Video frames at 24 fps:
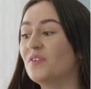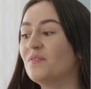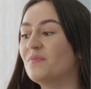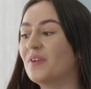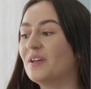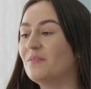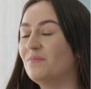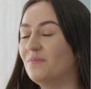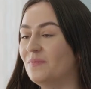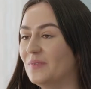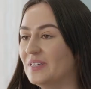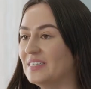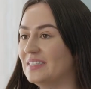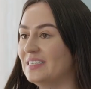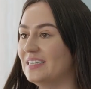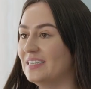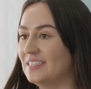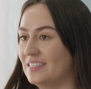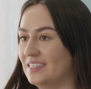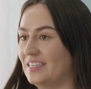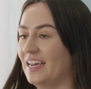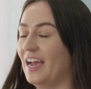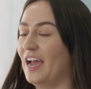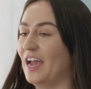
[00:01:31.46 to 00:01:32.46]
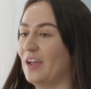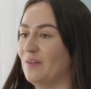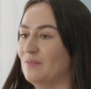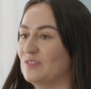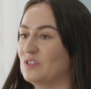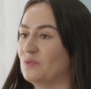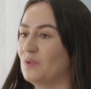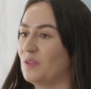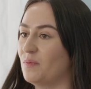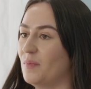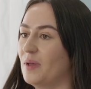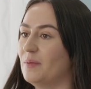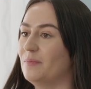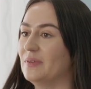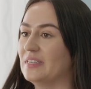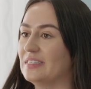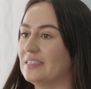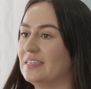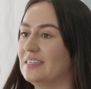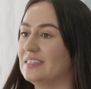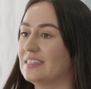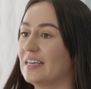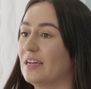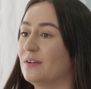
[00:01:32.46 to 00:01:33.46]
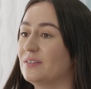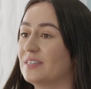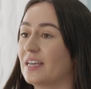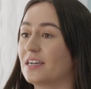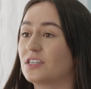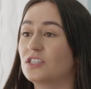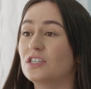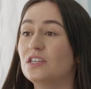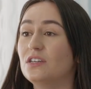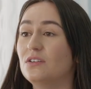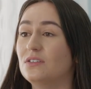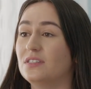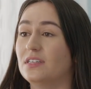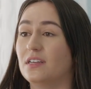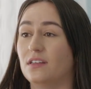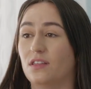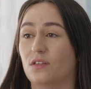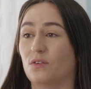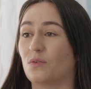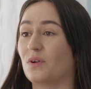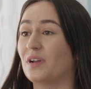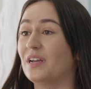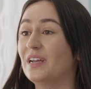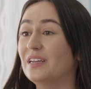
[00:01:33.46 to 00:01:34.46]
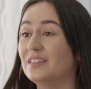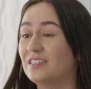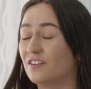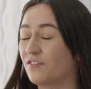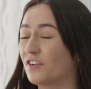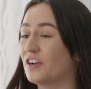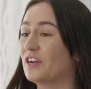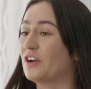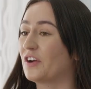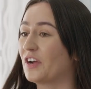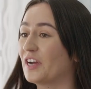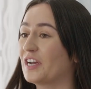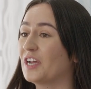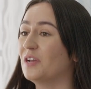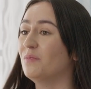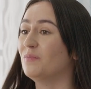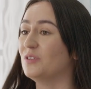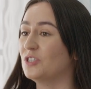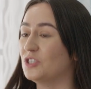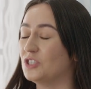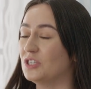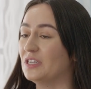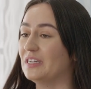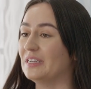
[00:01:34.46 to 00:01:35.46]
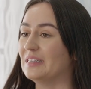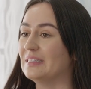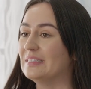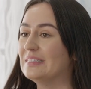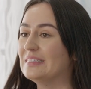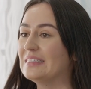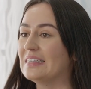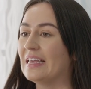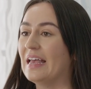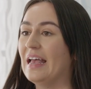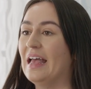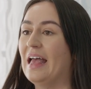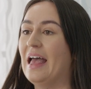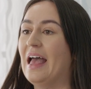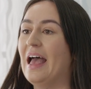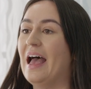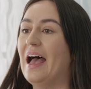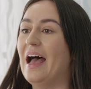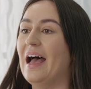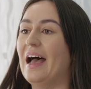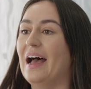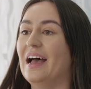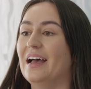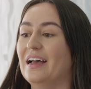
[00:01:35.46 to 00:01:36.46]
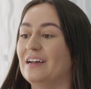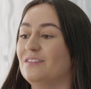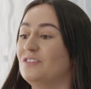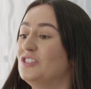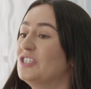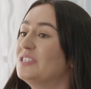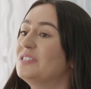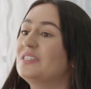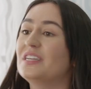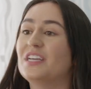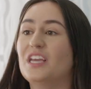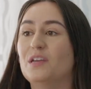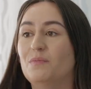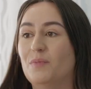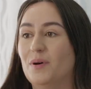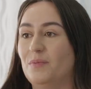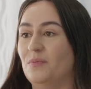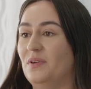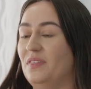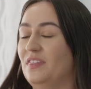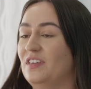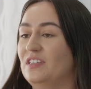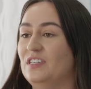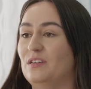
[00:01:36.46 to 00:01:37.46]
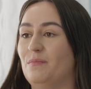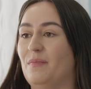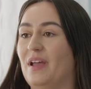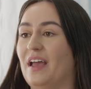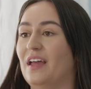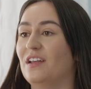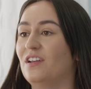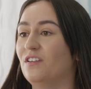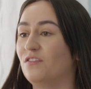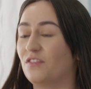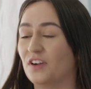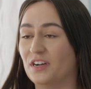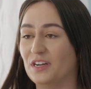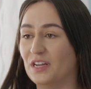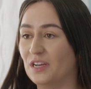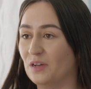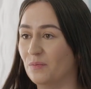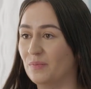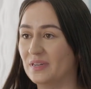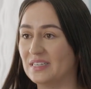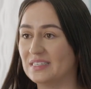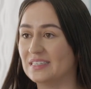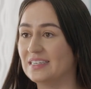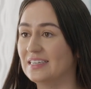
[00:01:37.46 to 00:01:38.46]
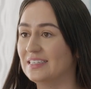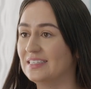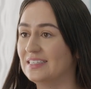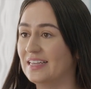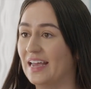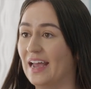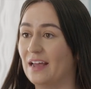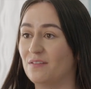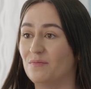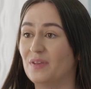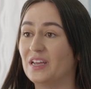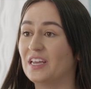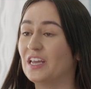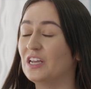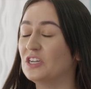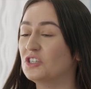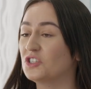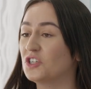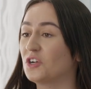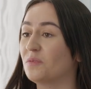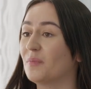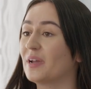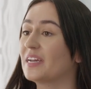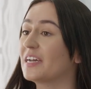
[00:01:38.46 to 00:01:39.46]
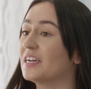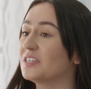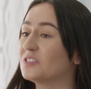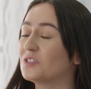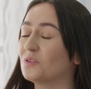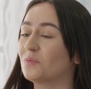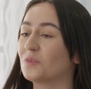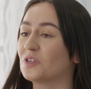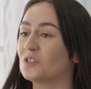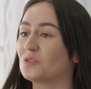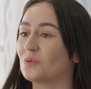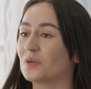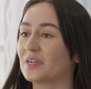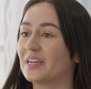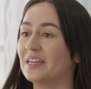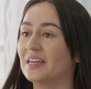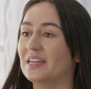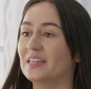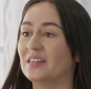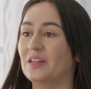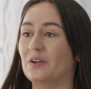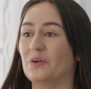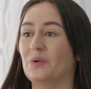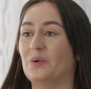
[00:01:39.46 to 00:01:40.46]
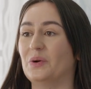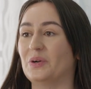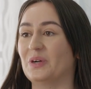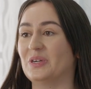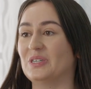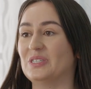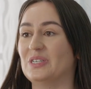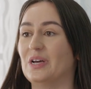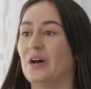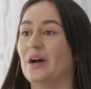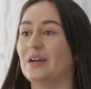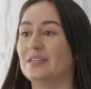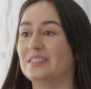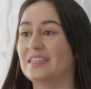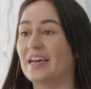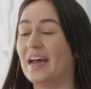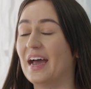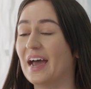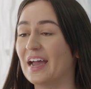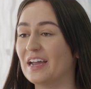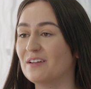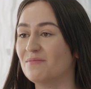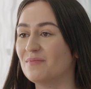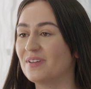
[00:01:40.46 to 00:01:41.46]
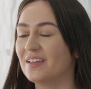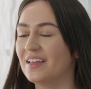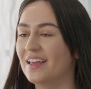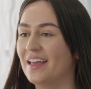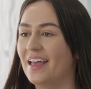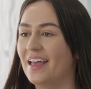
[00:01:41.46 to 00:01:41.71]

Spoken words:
of my busiest times with my business, I was actually using 3 different Cricut machines just to keep up with the demand of running a business and making sure my customers were getting their orders on time.